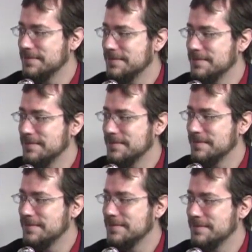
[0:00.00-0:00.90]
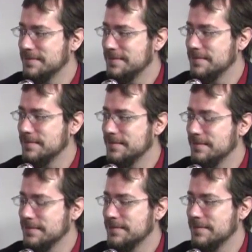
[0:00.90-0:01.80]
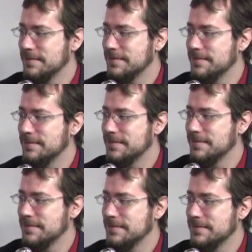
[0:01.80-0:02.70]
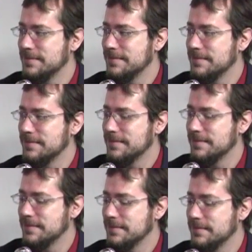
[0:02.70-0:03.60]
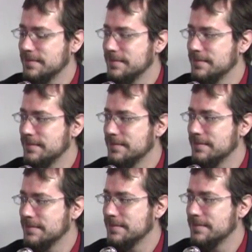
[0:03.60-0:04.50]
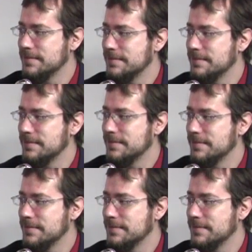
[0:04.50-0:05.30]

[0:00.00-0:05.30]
[no speech]